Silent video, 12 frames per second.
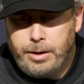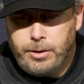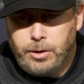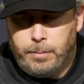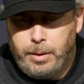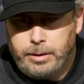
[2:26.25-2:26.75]
You
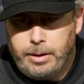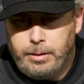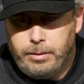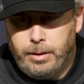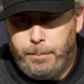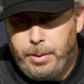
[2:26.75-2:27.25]
talk about
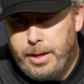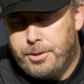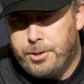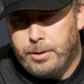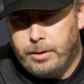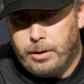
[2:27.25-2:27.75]
the, the
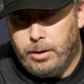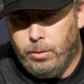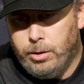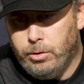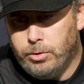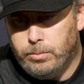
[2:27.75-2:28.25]
pitch. You know
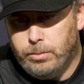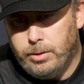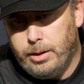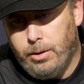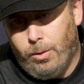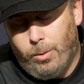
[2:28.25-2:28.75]
when those when
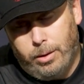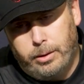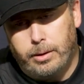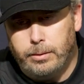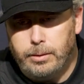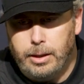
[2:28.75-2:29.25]
they don't
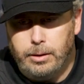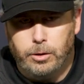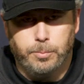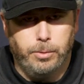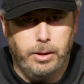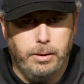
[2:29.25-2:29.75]
work, it
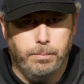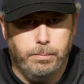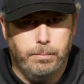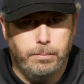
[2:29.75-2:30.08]
looks pretty